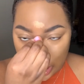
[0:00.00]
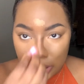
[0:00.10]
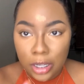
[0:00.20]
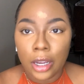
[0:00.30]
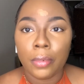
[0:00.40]

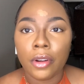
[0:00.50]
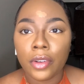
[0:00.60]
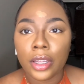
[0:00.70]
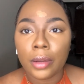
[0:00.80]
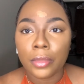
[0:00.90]
See how
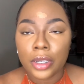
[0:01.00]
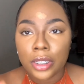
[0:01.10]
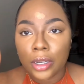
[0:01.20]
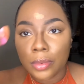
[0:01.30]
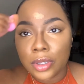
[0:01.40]
perfect that blends
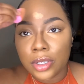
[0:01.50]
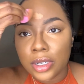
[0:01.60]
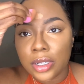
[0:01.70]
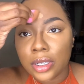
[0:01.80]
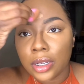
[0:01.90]
up? It's
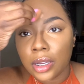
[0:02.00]
just